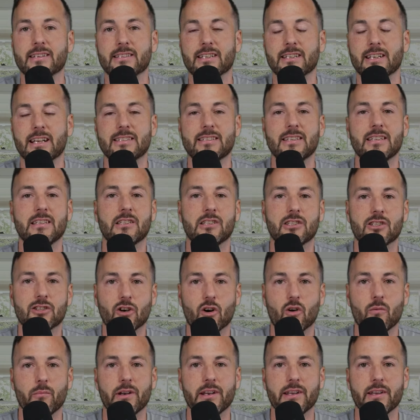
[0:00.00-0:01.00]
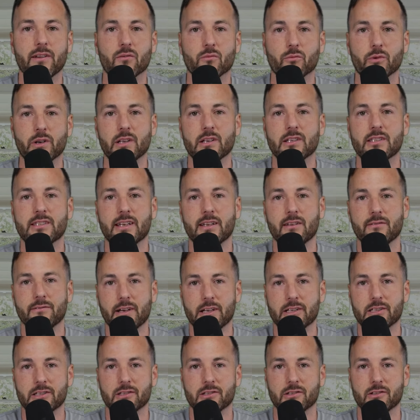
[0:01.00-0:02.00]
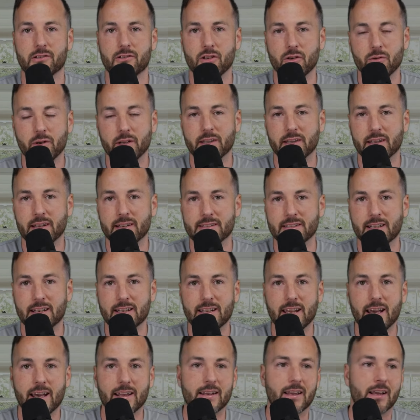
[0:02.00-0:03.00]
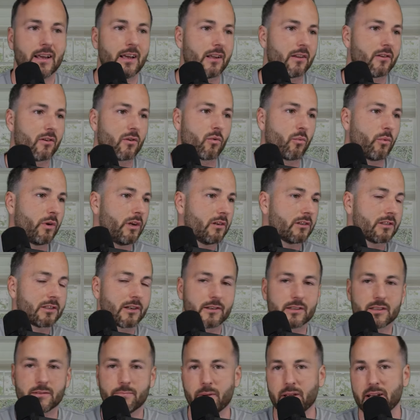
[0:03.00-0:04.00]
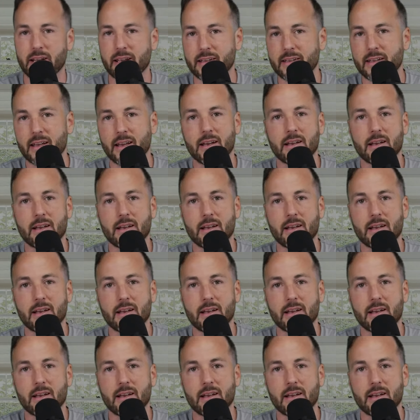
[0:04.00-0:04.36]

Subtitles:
And I see so many real estate investors doing this. And again, their wheels are spinning.